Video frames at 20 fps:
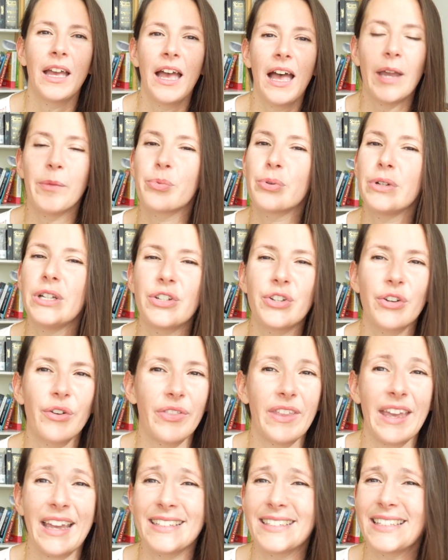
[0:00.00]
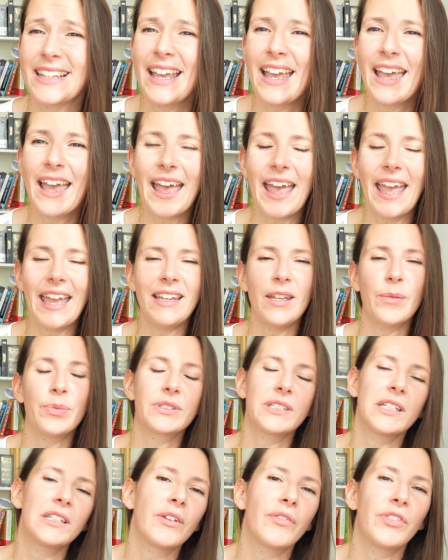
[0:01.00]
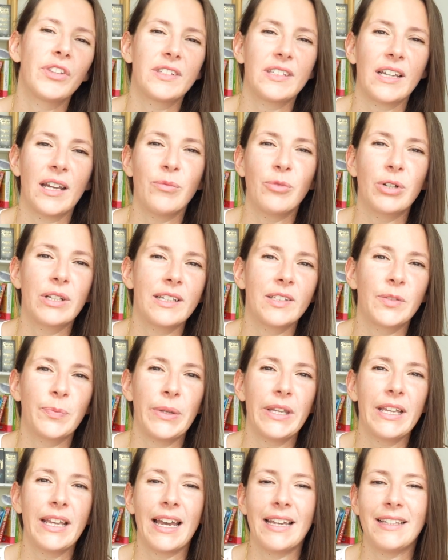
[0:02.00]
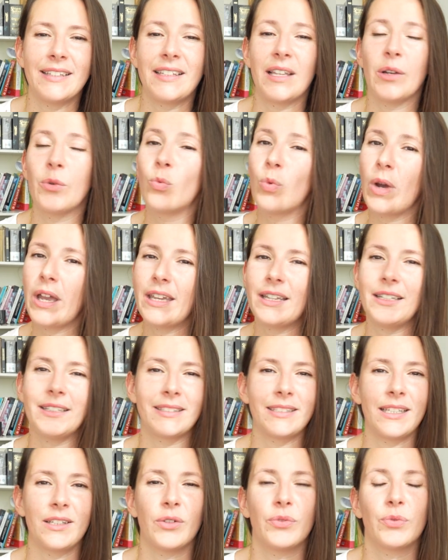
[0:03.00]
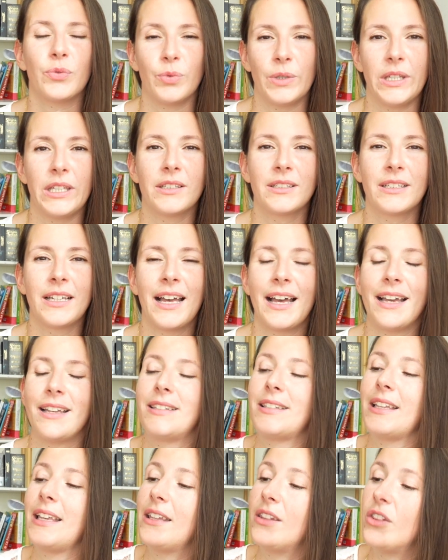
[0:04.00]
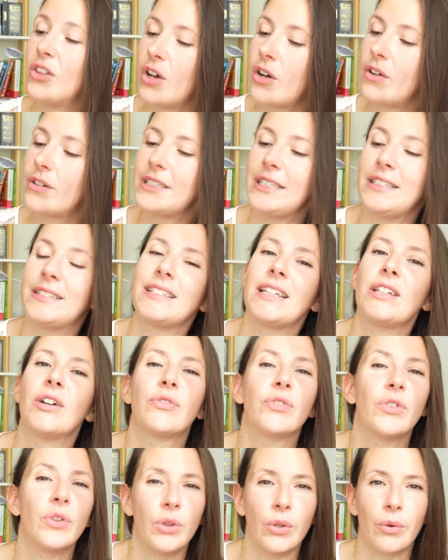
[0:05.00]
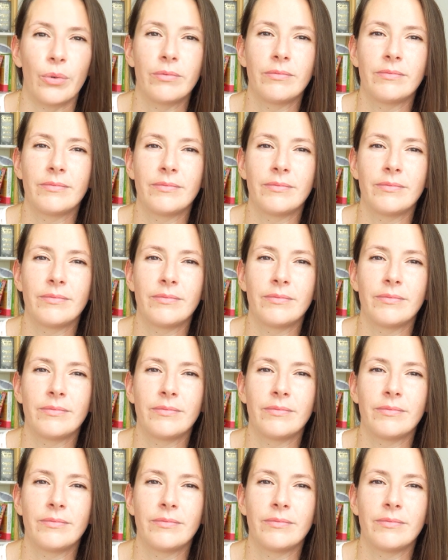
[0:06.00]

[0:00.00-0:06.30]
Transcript: I'm pretty sure that 80% of the time when I speak, I say ouais instead of oui. I say non instead of non.